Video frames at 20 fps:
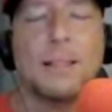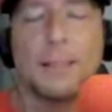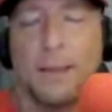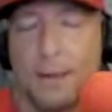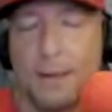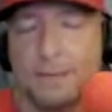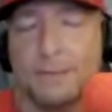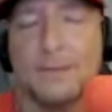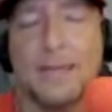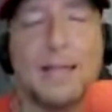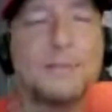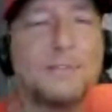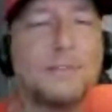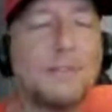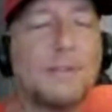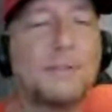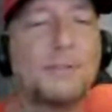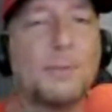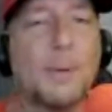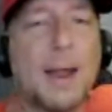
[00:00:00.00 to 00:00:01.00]
Los
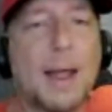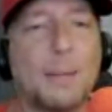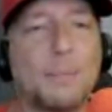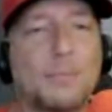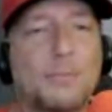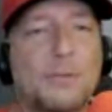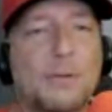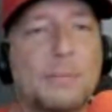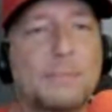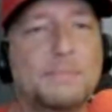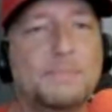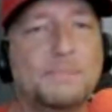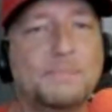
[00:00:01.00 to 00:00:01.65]
Angeles Rams.